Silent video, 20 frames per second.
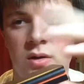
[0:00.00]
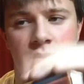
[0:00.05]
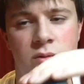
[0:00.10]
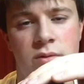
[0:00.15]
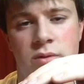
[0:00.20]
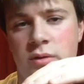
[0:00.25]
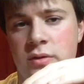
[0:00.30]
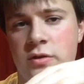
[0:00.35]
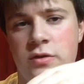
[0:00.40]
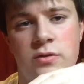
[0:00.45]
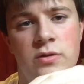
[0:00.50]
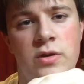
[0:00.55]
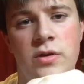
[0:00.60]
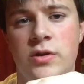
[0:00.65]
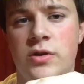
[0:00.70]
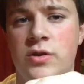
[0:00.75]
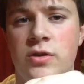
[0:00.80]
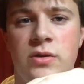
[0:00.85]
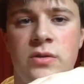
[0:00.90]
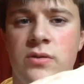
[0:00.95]
with
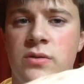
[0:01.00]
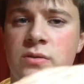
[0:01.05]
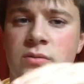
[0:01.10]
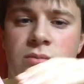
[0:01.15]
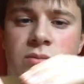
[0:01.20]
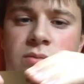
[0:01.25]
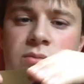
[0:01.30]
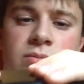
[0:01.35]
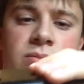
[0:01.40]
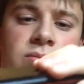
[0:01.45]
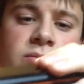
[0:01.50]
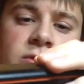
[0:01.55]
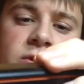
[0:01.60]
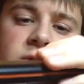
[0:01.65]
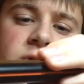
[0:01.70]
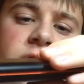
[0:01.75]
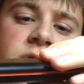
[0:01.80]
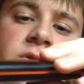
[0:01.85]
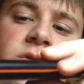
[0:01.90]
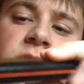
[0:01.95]
instructions,
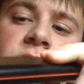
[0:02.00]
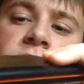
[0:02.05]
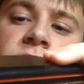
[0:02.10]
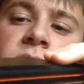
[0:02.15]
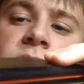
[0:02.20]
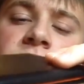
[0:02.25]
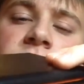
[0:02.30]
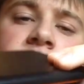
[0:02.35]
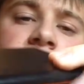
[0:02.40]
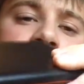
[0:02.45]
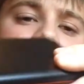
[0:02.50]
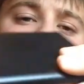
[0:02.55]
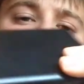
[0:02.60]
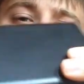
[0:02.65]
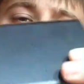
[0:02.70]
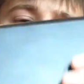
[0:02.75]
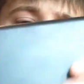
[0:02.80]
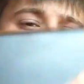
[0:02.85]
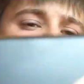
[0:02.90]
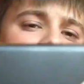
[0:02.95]
which you
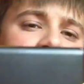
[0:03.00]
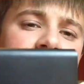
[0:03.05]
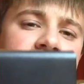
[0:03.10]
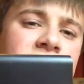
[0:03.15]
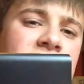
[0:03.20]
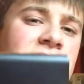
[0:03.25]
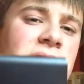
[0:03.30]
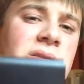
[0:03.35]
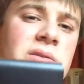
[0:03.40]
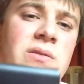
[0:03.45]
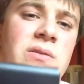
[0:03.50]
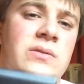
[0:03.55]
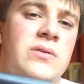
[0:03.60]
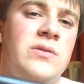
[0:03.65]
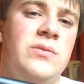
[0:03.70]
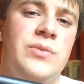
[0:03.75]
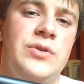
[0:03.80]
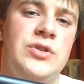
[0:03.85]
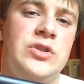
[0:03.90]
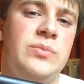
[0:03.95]
really don't need to know
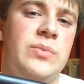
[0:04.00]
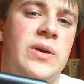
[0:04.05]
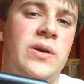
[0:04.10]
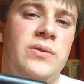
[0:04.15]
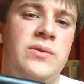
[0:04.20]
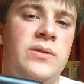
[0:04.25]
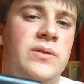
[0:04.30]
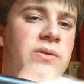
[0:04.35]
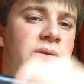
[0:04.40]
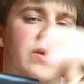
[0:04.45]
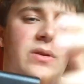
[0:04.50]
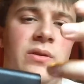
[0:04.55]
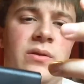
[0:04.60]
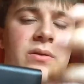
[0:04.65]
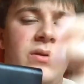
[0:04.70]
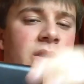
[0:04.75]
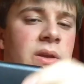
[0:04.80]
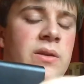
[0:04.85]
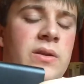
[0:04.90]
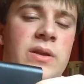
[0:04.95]
too much about this other
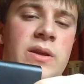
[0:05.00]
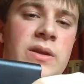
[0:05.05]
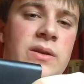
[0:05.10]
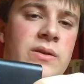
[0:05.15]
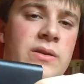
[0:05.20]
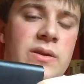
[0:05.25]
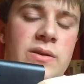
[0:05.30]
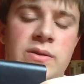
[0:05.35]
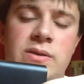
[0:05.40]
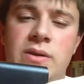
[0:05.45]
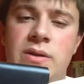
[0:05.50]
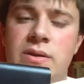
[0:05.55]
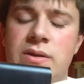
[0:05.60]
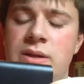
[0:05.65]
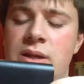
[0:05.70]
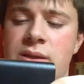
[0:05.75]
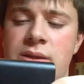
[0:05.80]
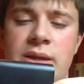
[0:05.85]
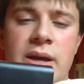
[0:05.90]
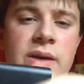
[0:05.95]
than that it's a
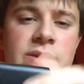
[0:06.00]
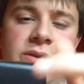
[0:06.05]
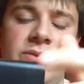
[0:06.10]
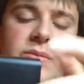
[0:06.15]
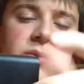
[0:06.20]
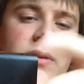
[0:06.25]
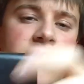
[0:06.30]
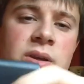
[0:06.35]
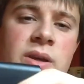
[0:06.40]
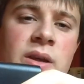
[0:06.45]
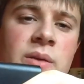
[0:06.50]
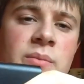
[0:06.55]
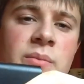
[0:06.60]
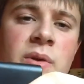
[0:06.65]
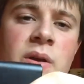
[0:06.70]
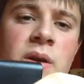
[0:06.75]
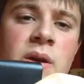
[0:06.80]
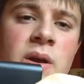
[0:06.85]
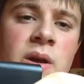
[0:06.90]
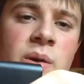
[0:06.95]
10,000 milliamp
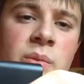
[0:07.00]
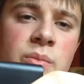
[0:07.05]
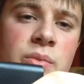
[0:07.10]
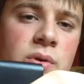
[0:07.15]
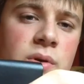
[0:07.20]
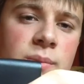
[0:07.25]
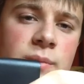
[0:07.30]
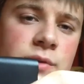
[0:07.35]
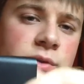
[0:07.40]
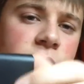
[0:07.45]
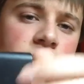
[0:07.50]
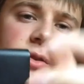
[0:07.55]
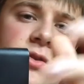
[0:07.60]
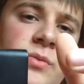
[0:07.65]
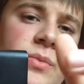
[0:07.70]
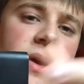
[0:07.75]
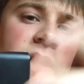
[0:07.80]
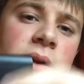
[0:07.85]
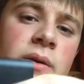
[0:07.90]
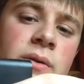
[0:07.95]
portable charger
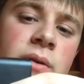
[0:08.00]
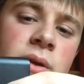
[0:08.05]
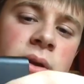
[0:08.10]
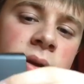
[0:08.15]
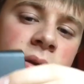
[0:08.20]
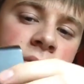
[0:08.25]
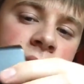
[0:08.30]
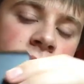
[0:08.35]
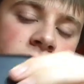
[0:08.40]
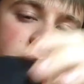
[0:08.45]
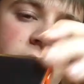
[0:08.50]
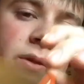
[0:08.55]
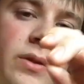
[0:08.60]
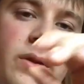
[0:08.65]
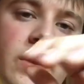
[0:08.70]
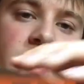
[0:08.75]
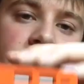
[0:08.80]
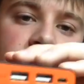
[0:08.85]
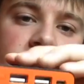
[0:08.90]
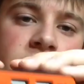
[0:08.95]
battery with
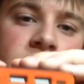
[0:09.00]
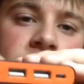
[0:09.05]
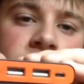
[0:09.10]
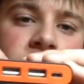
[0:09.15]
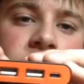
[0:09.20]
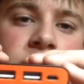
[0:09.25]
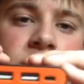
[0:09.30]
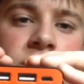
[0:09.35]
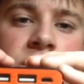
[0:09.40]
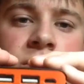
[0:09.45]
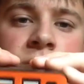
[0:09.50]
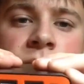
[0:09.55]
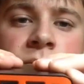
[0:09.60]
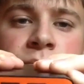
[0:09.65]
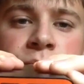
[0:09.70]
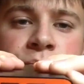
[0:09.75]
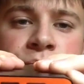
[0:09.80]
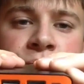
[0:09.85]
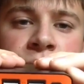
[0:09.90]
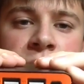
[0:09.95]
uh, two
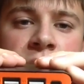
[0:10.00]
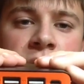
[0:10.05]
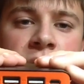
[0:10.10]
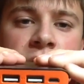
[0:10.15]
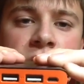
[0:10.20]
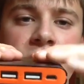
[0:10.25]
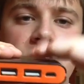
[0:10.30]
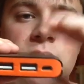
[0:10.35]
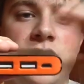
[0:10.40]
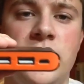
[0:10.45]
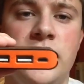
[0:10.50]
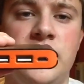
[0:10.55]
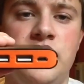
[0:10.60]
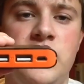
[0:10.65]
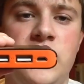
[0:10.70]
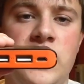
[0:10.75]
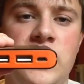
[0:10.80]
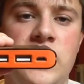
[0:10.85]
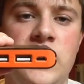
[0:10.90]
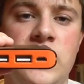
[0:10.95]

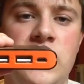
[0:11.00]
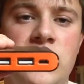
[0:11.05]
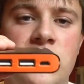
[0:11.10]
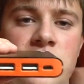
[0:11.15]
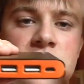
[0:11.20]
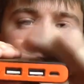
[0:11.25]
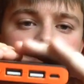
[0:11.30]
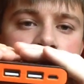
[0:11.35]
USB